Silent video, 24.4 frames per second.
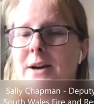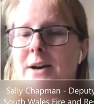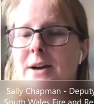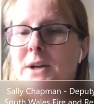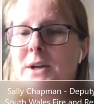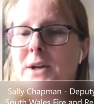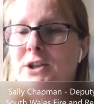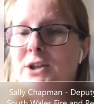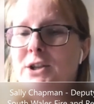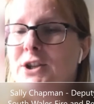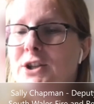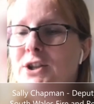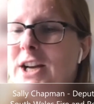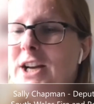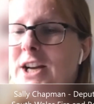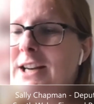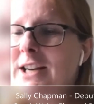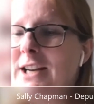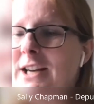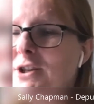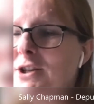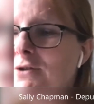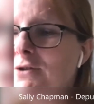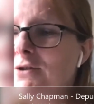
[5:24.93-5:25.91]
which had
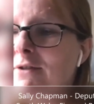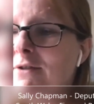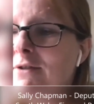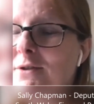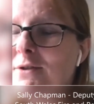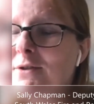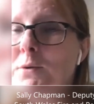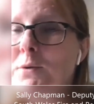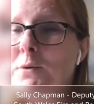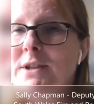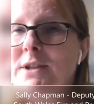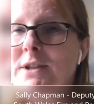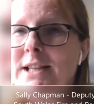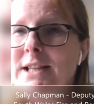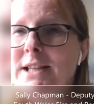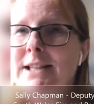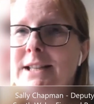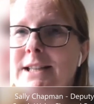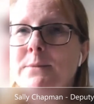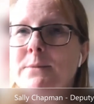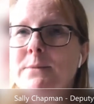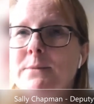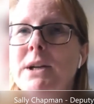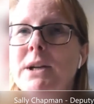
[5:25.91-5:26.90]
challenged resources.